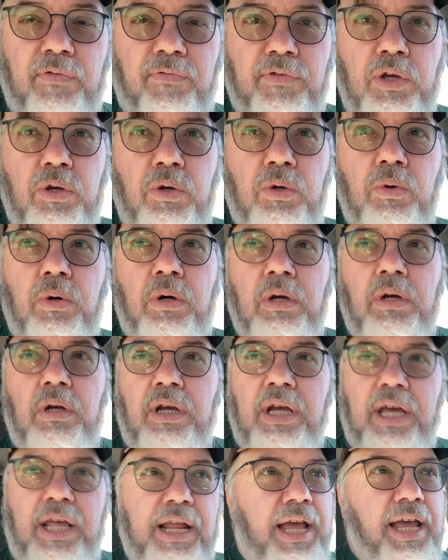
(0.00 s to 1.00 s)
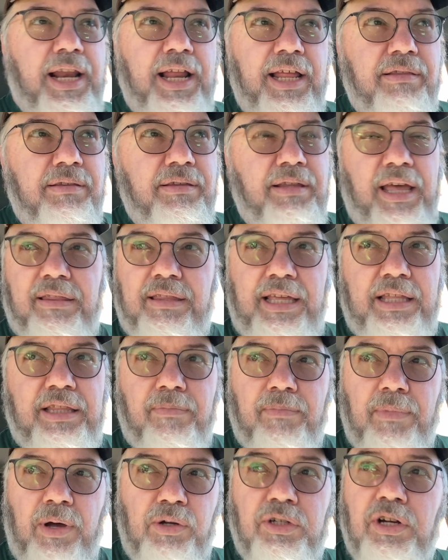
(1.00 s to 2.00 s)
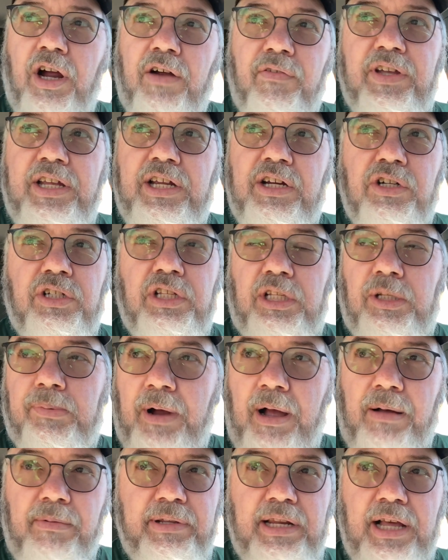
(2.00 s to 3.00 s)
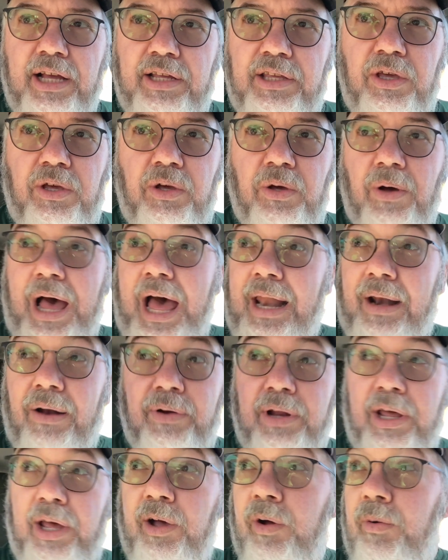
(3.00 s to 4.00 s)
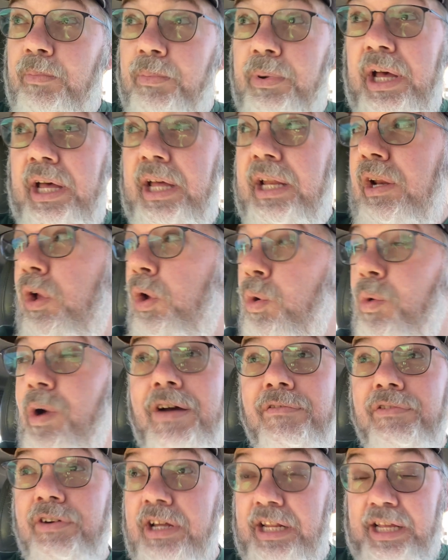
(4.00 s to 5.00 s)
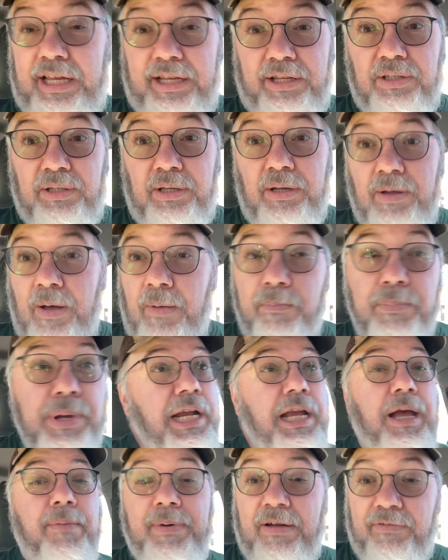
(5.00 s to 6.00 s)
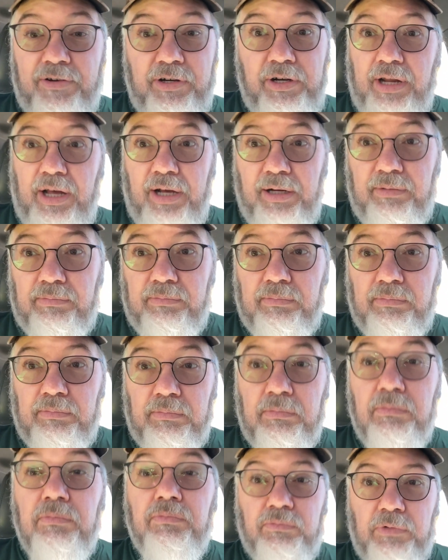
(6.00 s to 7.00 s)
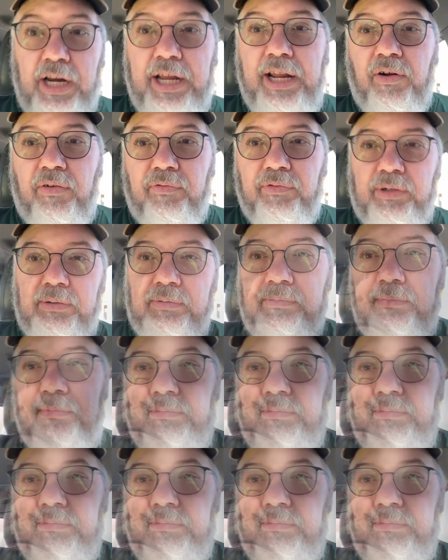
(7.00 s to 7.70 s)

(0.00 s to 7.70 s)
of you, and I think that most RVers, it's probably not you, I don't know, but whoever it is, pick up after your dog. Ran over.